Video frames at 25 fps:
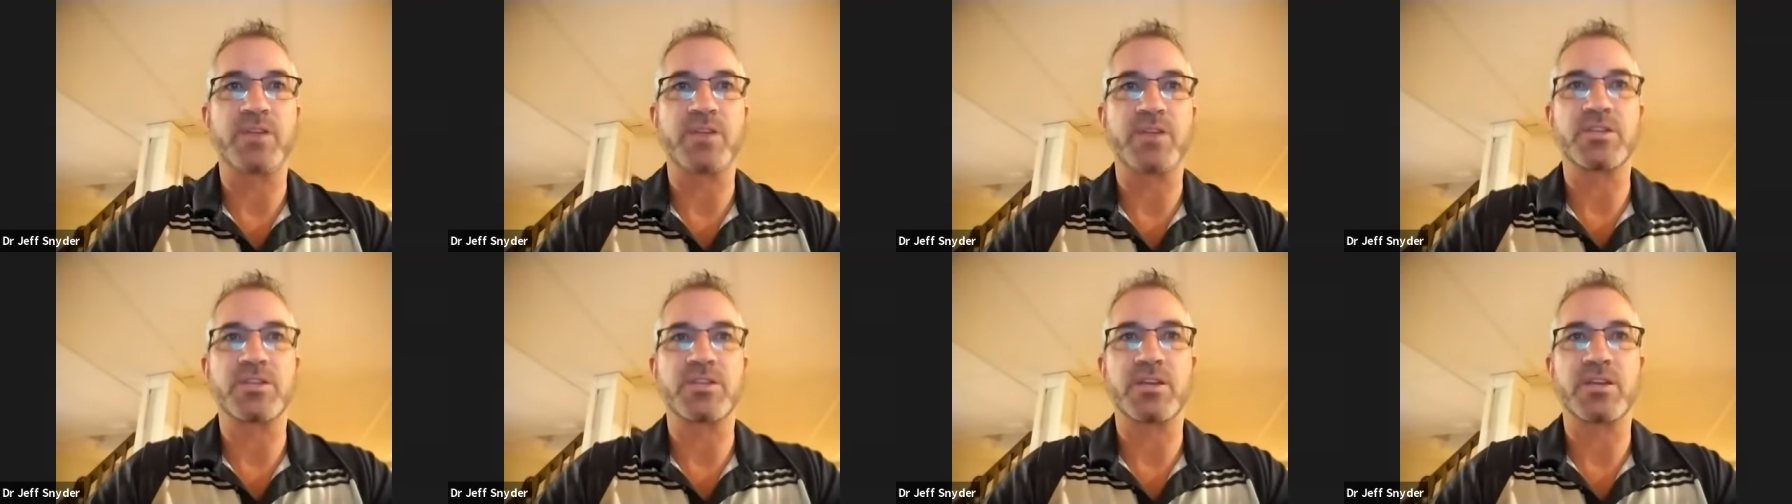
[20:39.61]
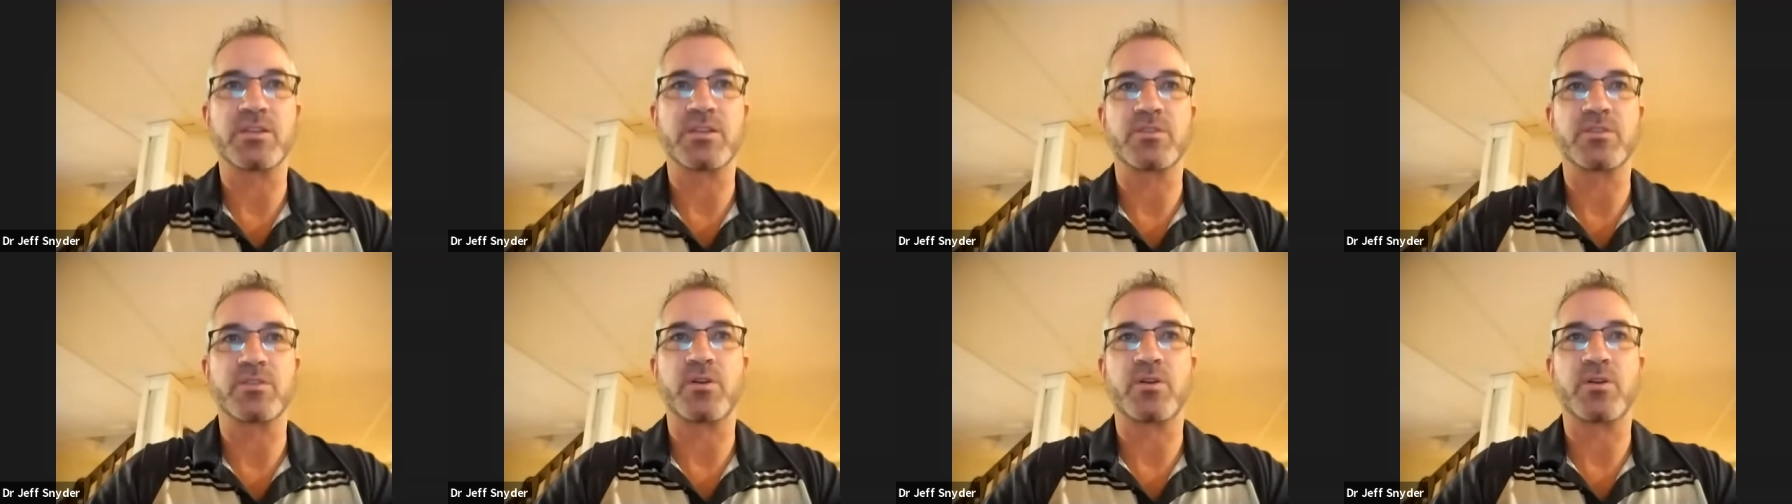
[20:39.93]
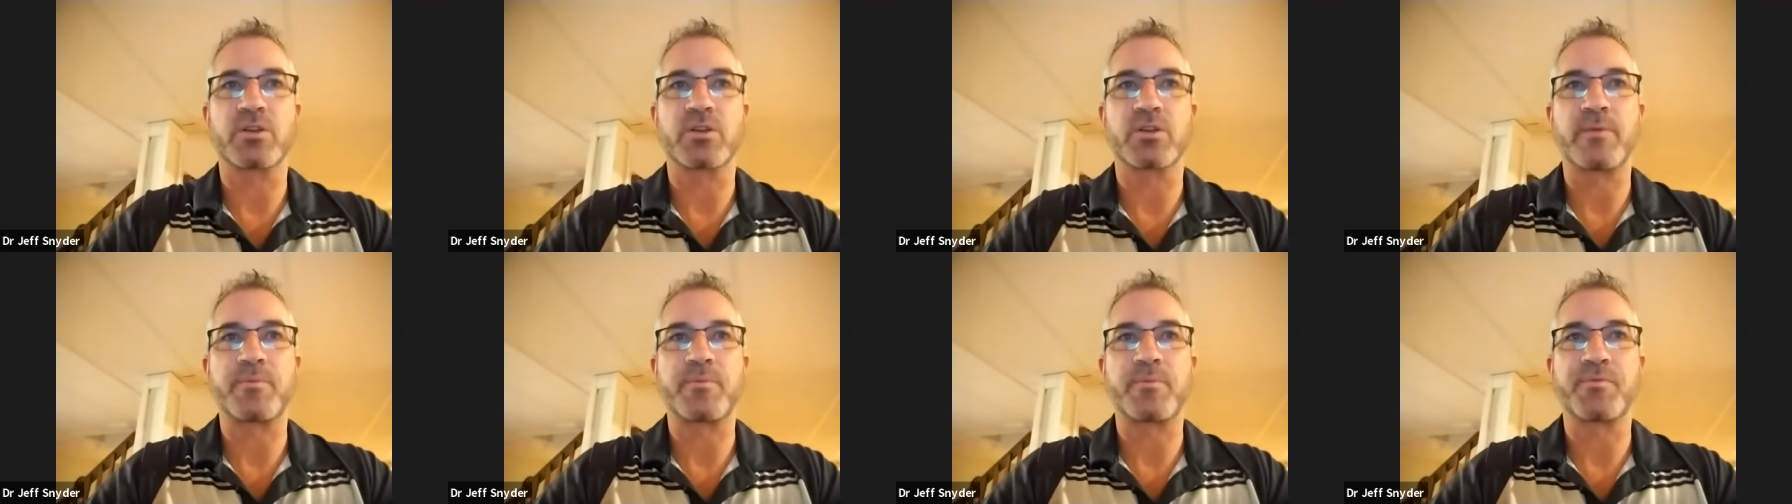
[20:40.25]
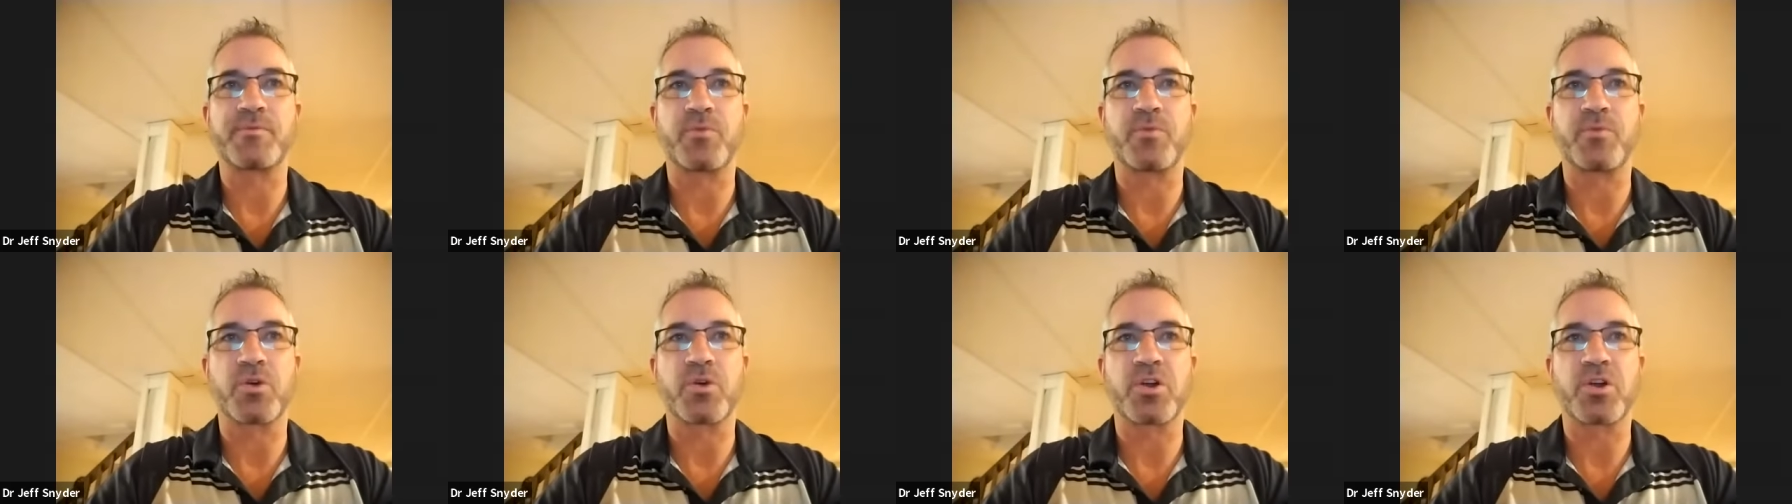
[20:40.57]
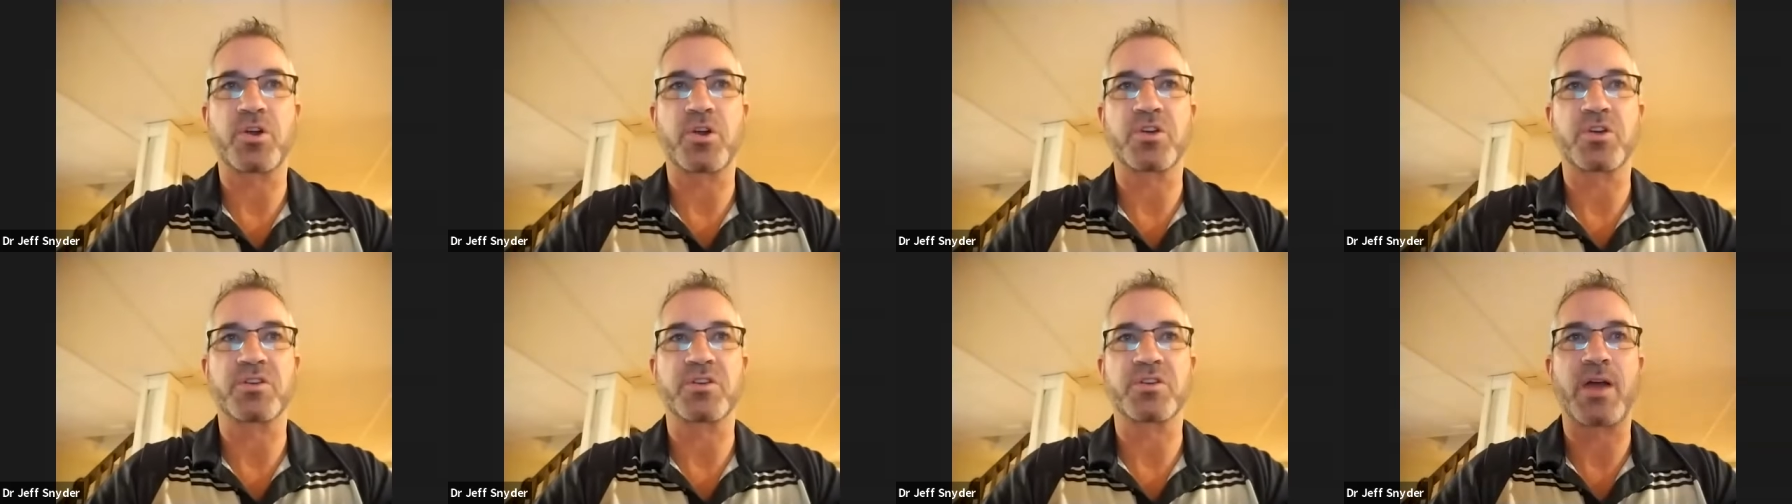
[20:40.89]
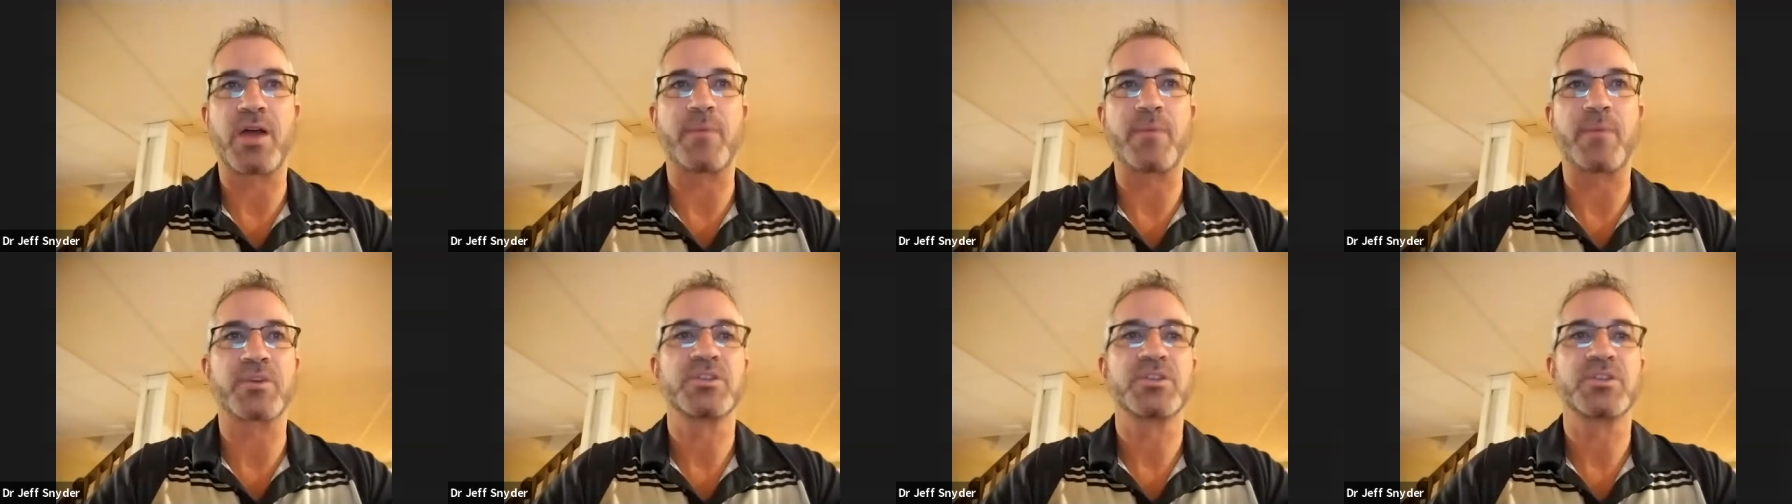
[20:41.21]
as I had talked about before,
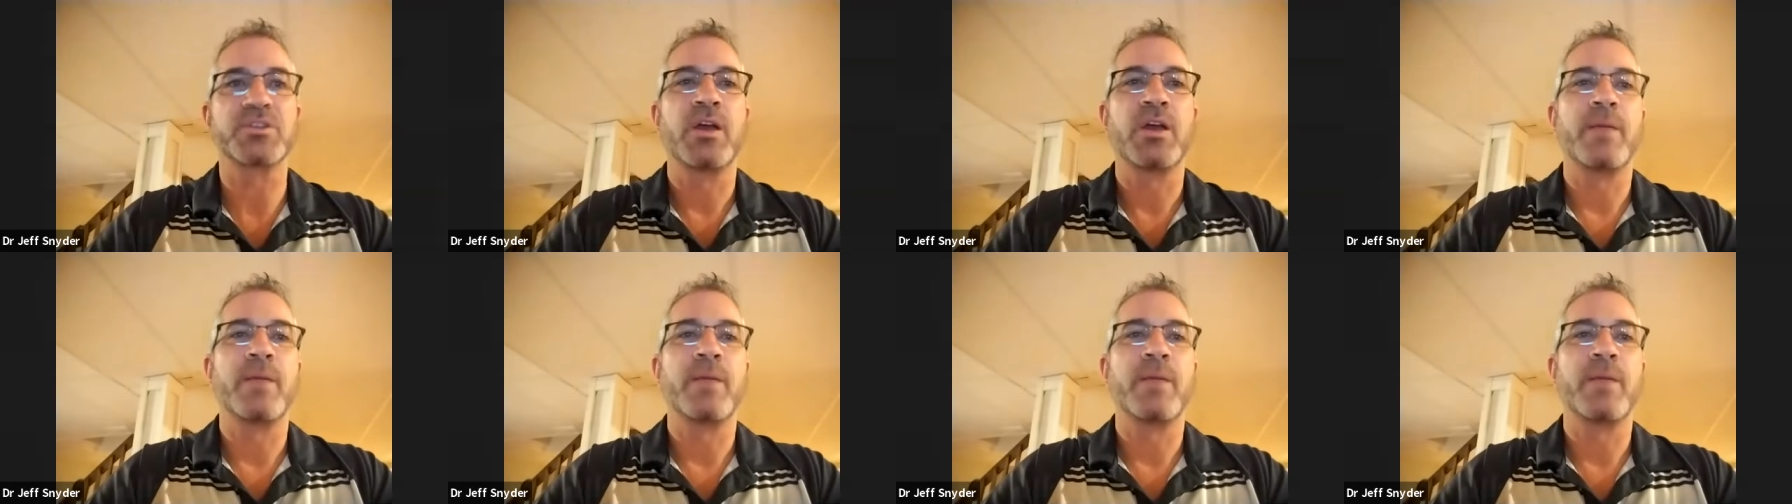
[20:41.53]
ergonomics,